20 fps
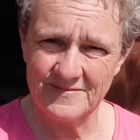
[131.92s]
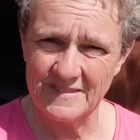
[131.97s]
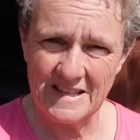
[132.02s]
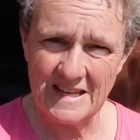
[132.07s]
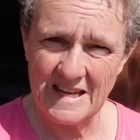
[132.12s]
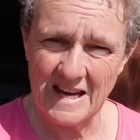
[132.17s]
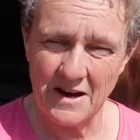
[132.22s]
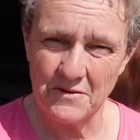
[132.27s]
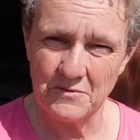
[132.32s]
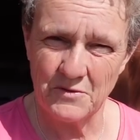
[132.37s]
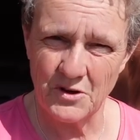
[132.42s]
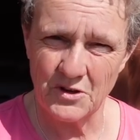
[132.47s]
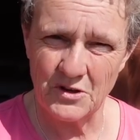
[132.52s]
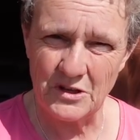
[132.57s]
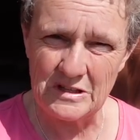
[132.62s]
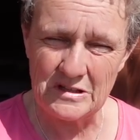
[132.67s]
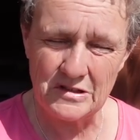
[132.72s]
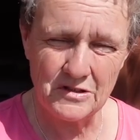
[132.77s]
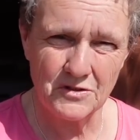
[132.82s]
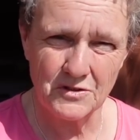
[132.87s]
can't work
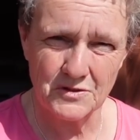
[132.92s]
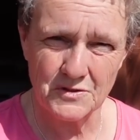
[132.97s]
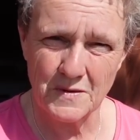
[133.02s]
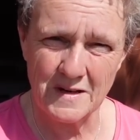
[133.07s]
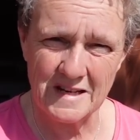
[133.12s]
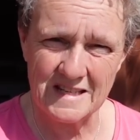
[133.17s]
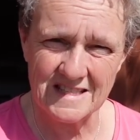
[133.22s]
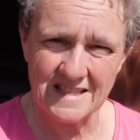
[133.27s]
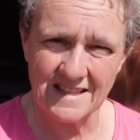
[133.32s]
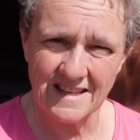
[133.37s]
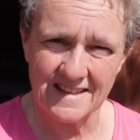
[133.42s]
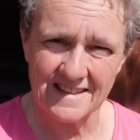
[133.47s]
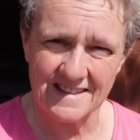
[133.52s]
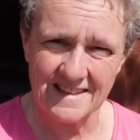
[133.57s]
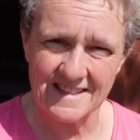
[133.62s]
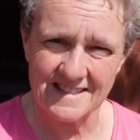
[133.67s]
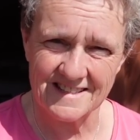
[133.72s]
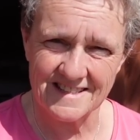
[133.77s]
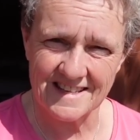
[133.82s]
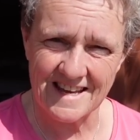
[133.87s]
indoors when it's like
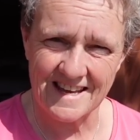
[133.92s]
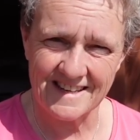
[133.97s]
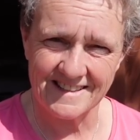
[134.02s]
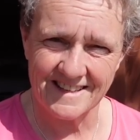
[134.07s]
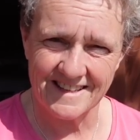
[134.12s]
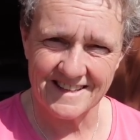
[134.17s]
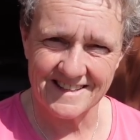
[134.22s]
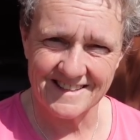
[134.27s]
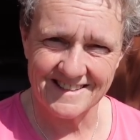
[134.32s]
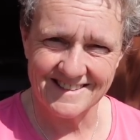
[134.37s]
this, can you?